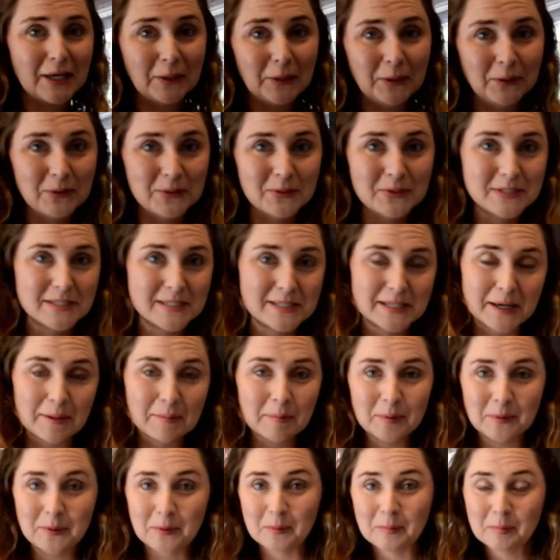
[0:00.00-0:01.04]
a little
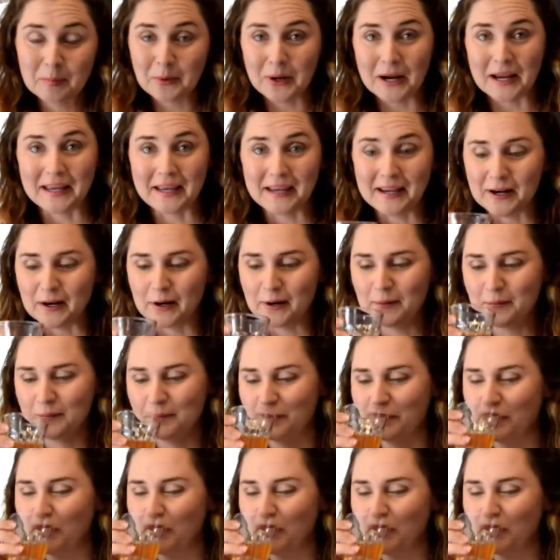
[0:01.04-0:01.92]
sip, a little break here.